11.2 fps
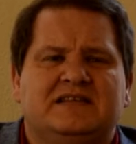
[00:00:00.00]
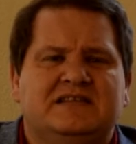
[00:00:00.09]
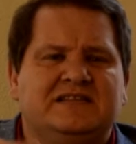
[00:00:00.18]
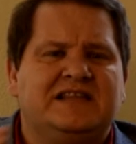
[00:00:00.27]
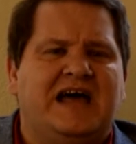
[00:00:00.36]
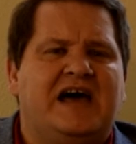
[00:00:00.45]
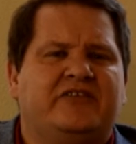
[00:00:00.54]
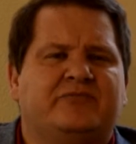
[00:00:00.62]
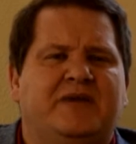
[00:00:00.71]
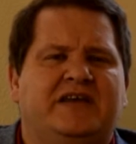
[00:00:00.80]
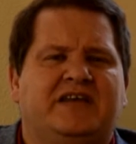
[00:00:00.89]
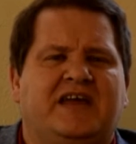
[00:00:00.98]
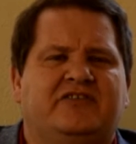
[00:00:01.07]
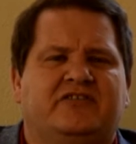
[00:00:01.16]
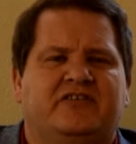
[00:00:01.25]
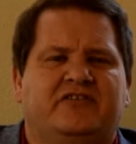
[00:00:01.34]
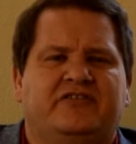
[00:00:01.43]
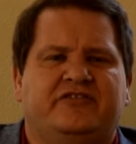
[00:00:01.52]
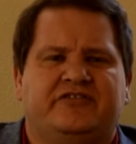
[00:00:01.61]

last medication of the